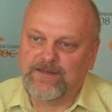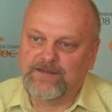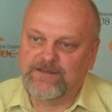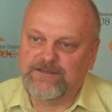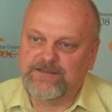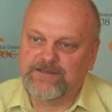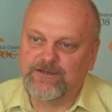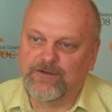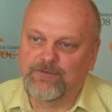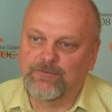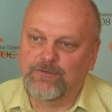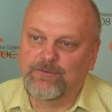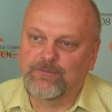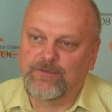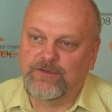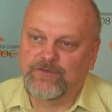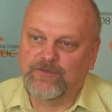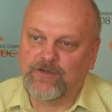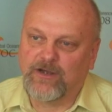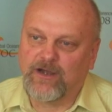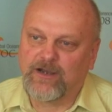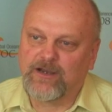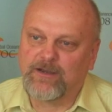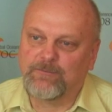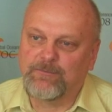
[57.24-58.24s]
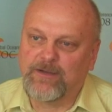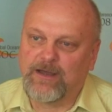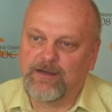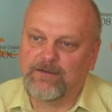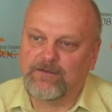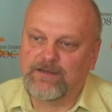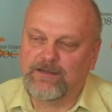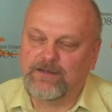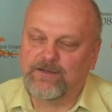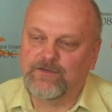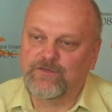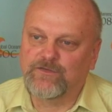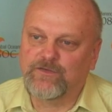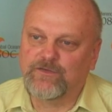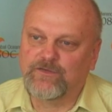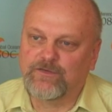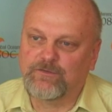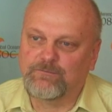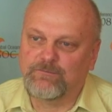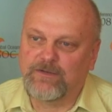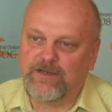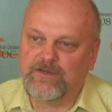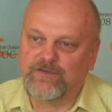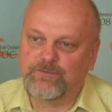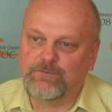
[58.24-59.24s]
And so when we talk about
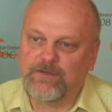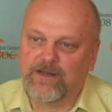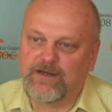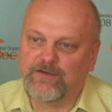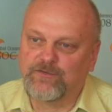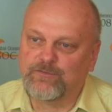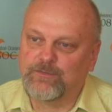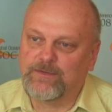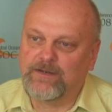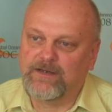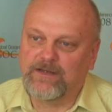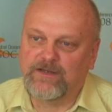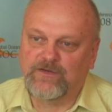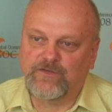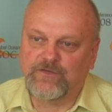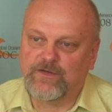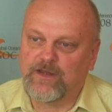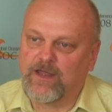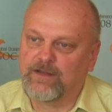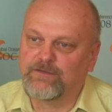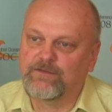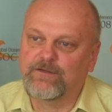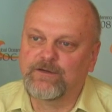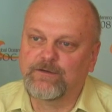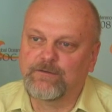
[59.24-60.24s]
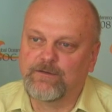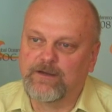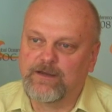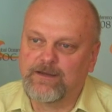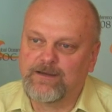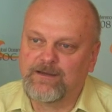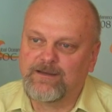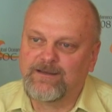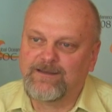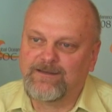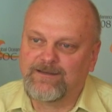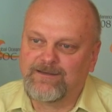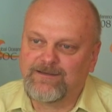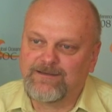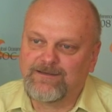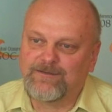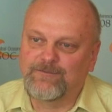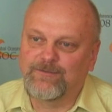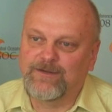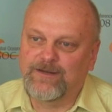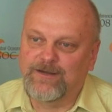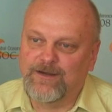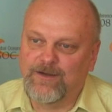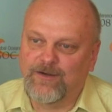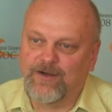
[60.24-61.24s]
ecosystem-based management, it's not theory.
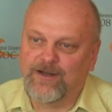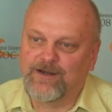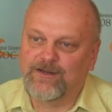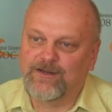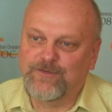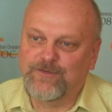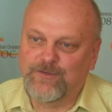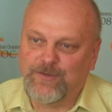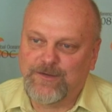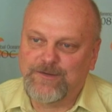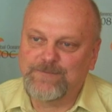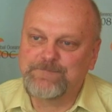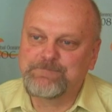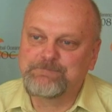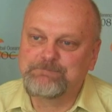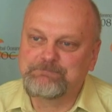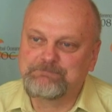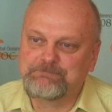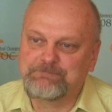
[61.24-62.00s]
We know do it.